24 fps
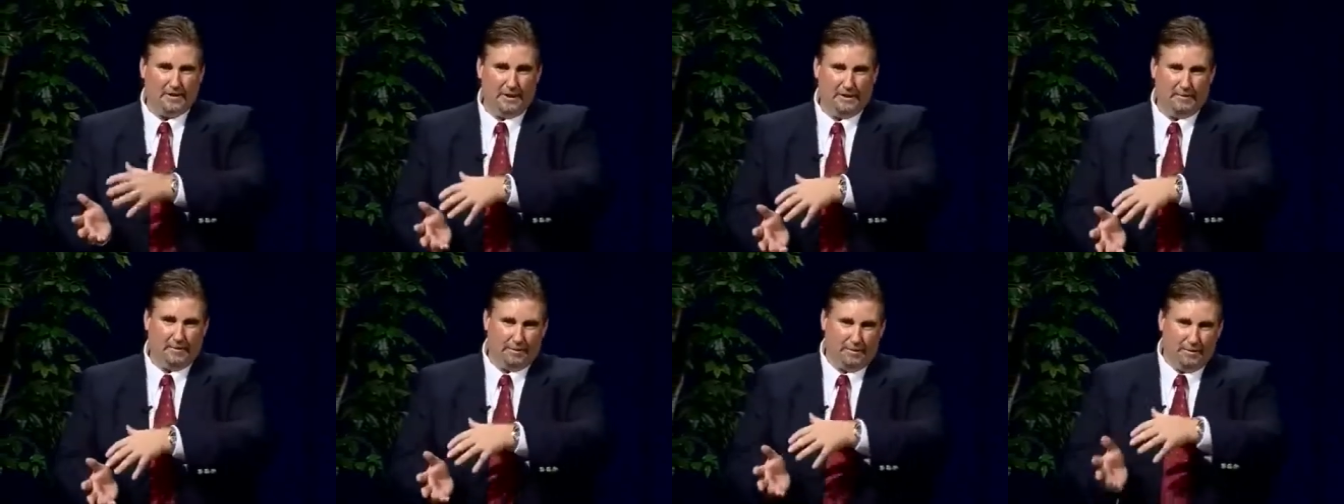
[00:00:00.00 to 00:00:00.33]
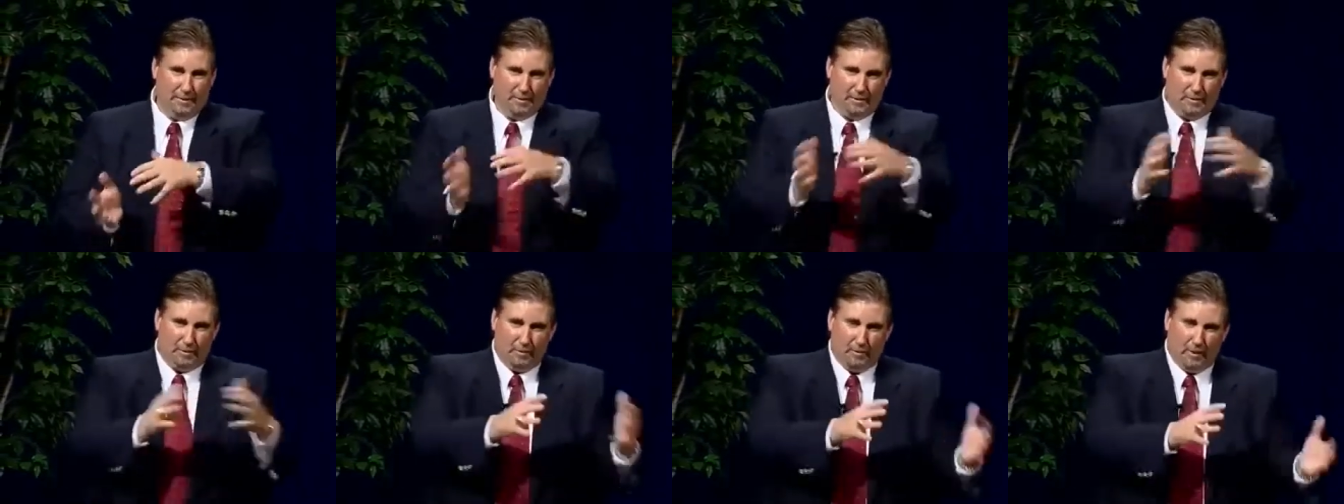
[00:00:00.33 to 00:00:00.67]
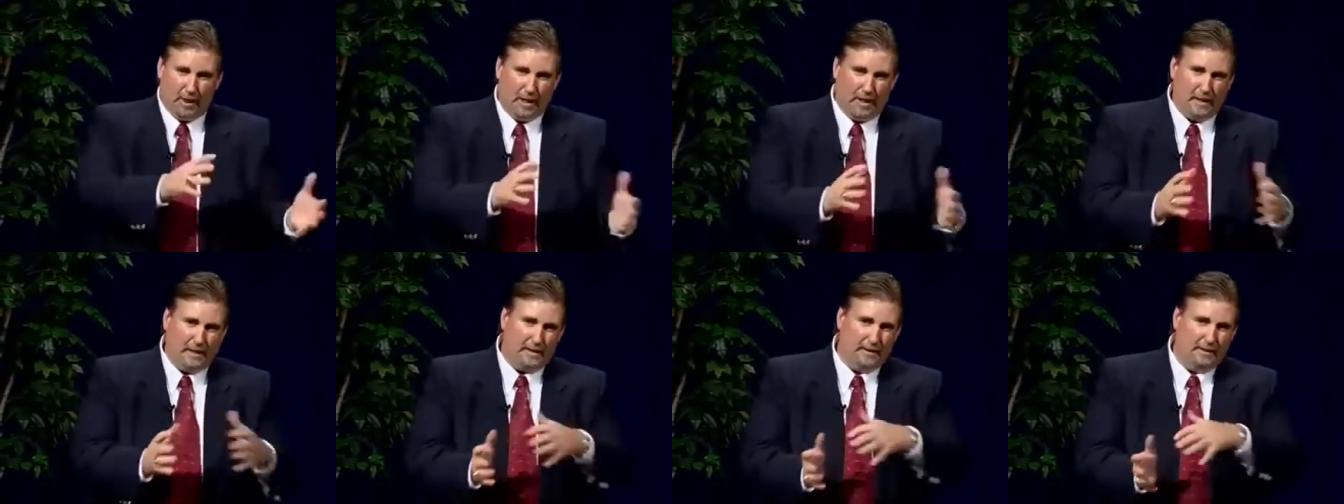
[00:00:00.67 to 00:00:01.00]
they would put the
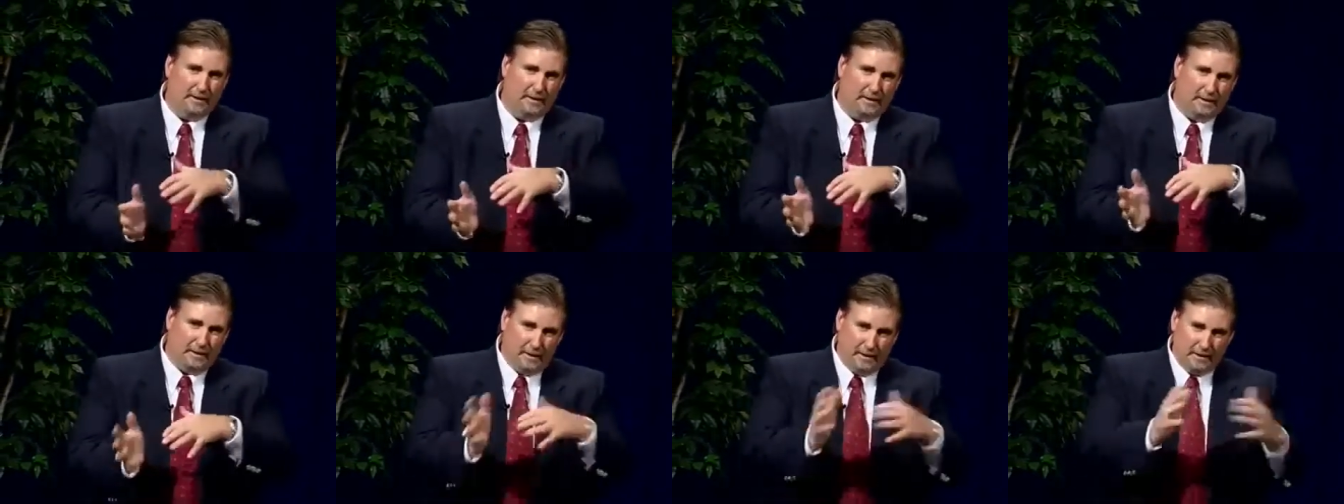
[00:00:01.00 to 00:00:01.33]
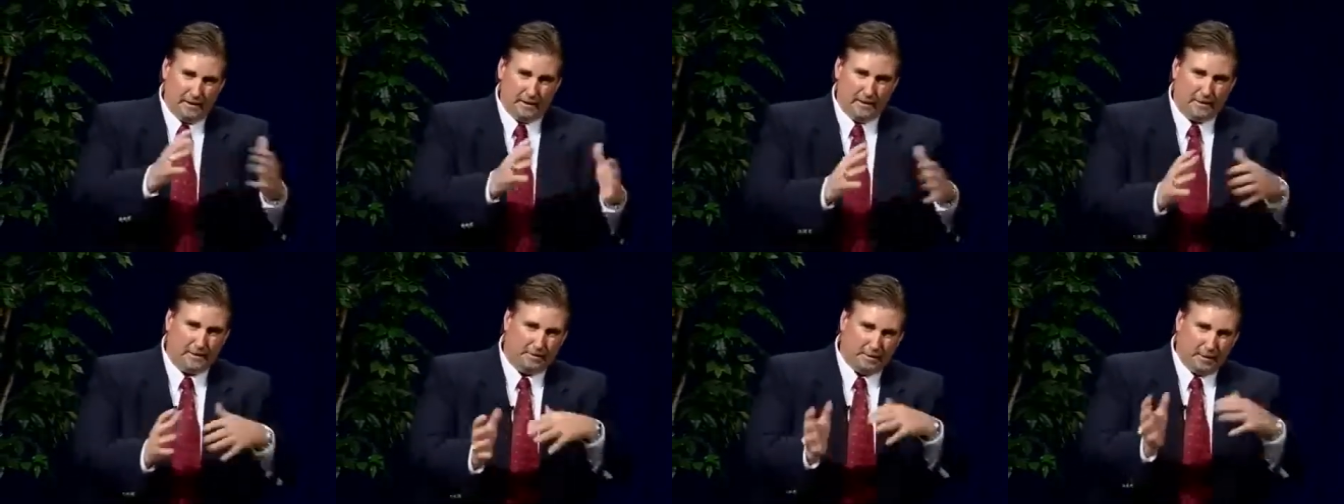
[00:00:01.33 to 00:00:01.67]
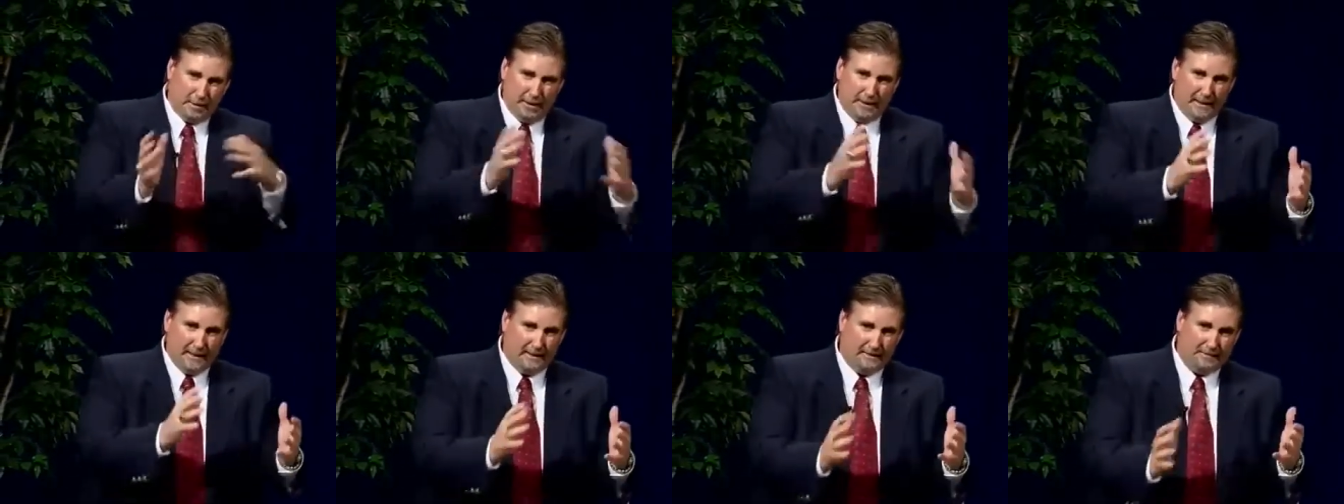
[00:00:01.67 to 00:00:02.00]
water and all the
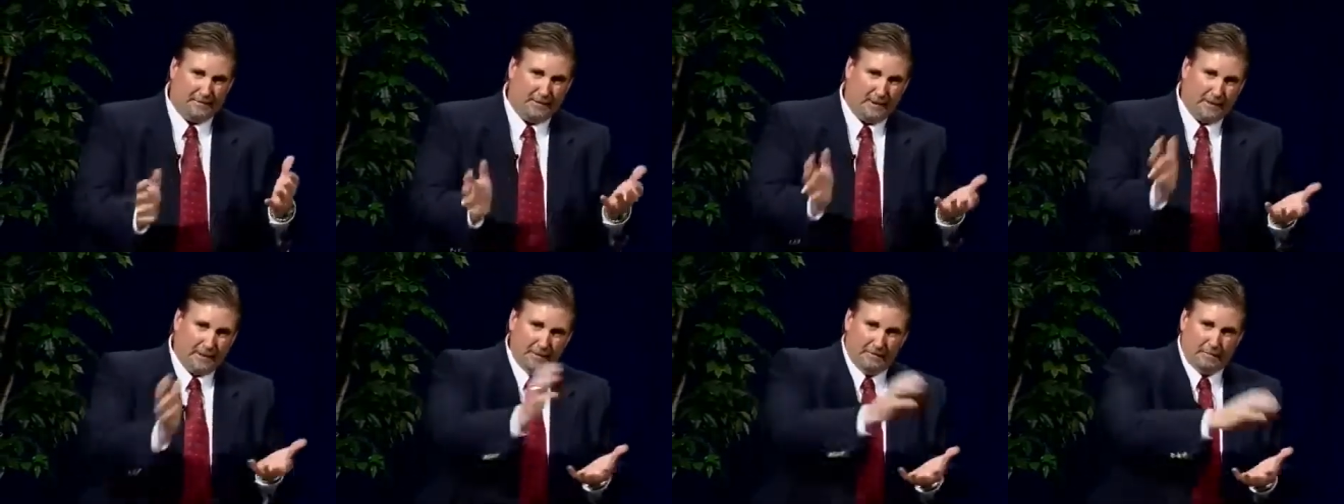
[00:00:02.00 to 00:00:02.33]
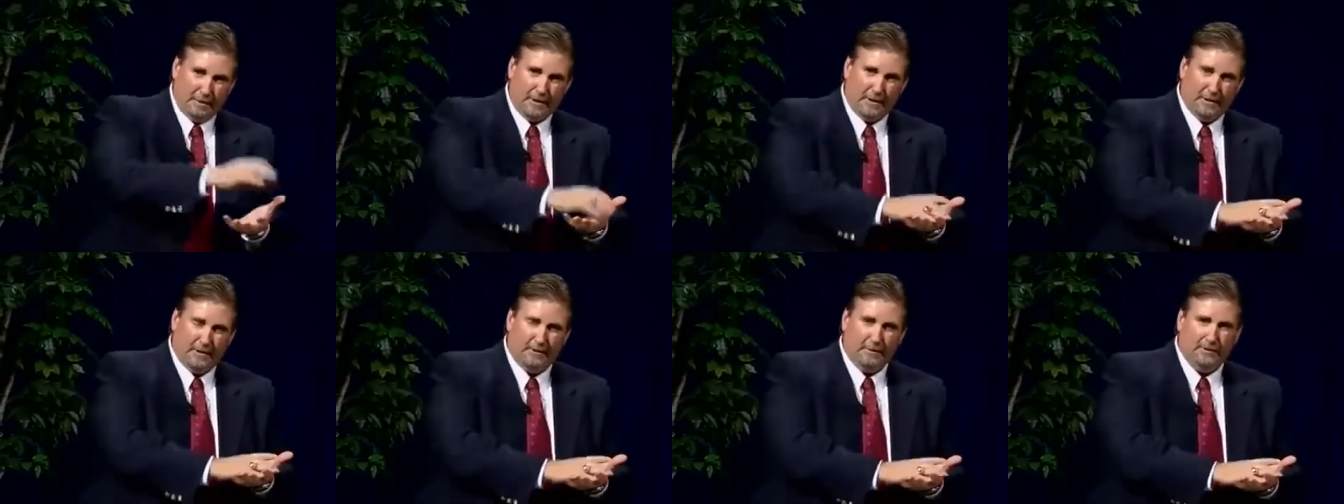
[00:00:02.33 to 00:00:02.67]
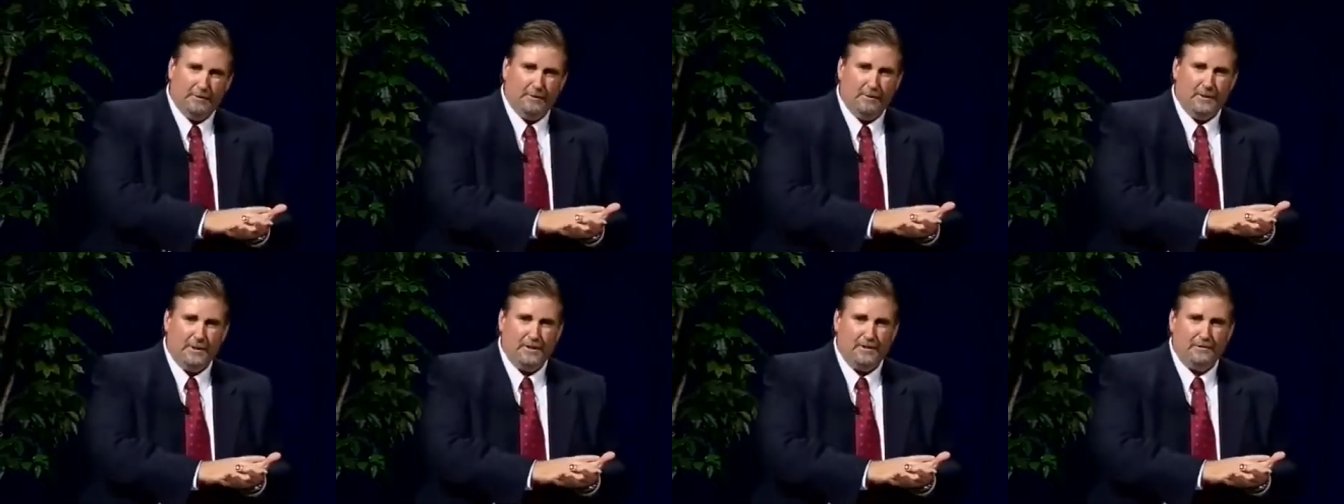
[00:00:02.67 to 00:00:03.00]
debris and everything, it would go
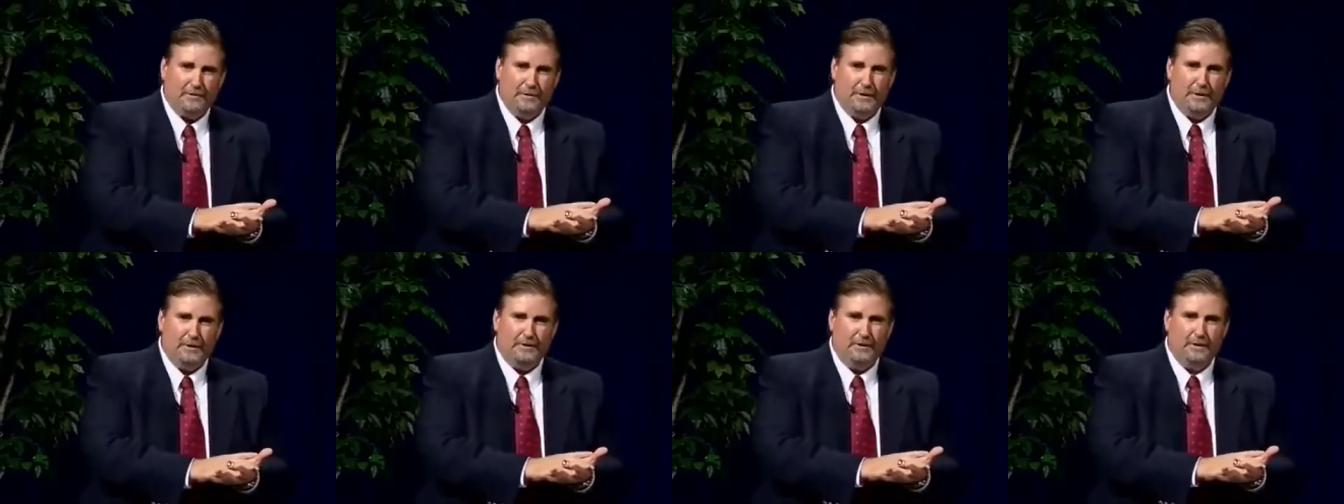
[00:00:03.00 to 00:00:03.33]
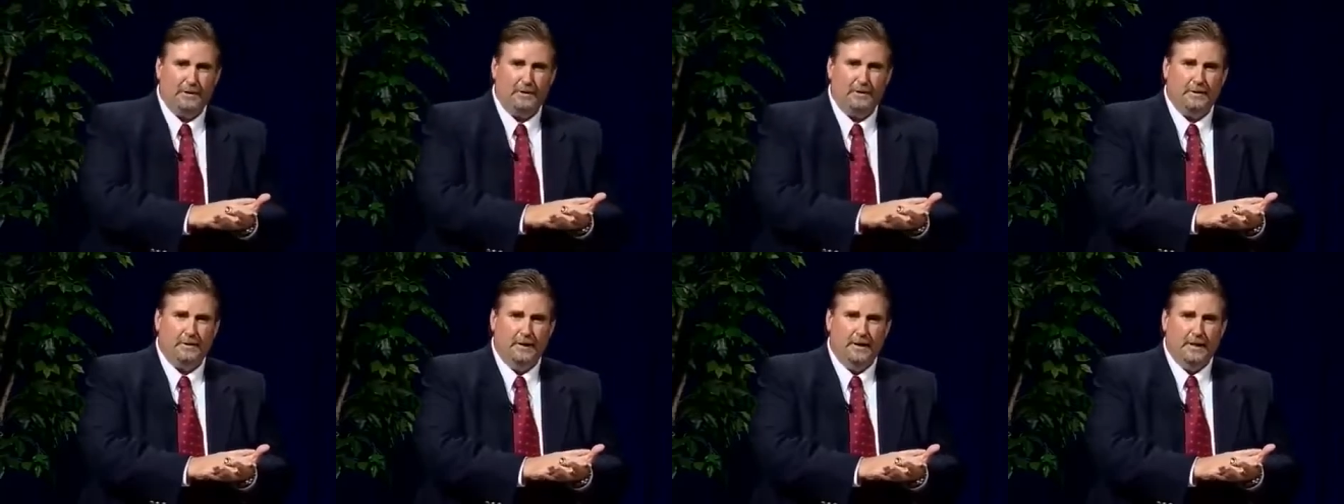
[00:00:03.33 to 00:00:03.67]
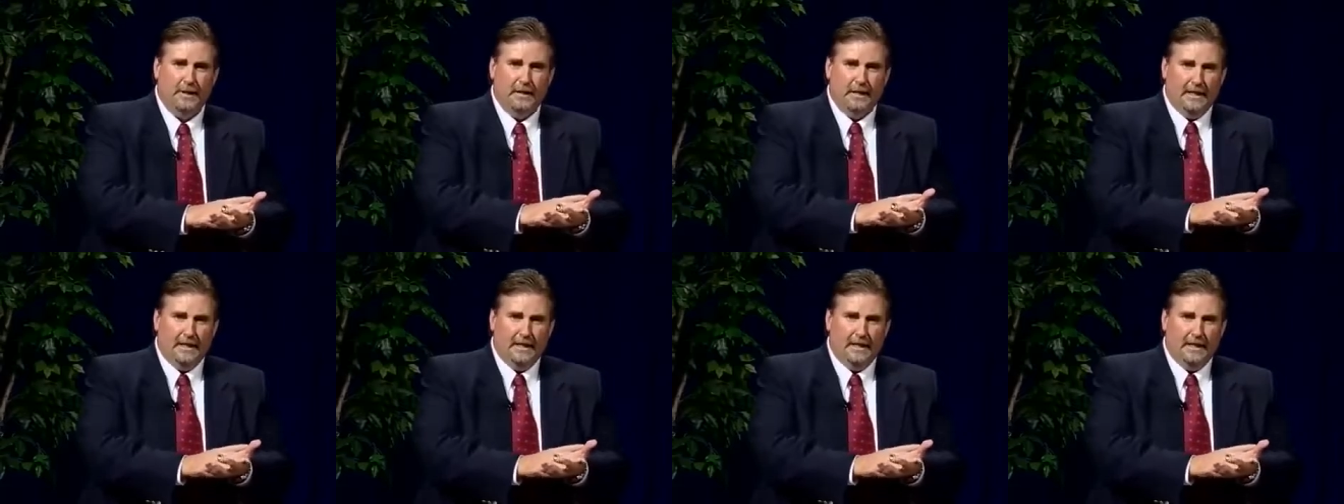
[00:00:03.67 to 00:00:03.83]
through this filter,